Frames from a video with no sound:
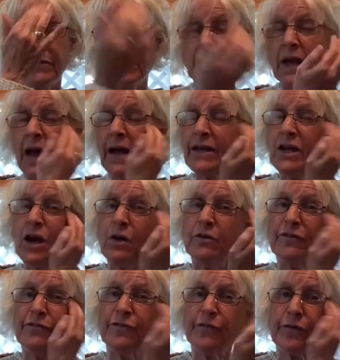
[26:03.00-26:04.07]
I know
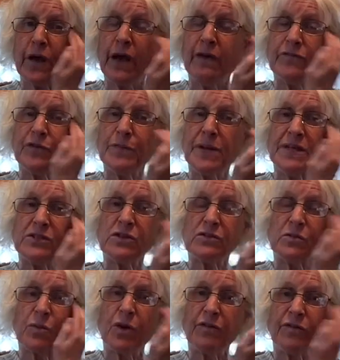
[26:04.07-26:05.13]
if affirmations
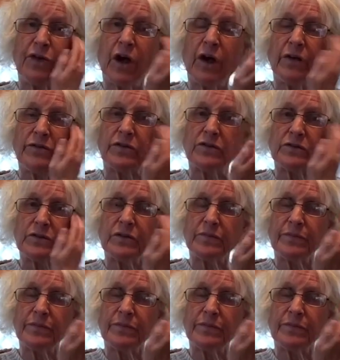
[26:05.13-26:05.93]
work for others.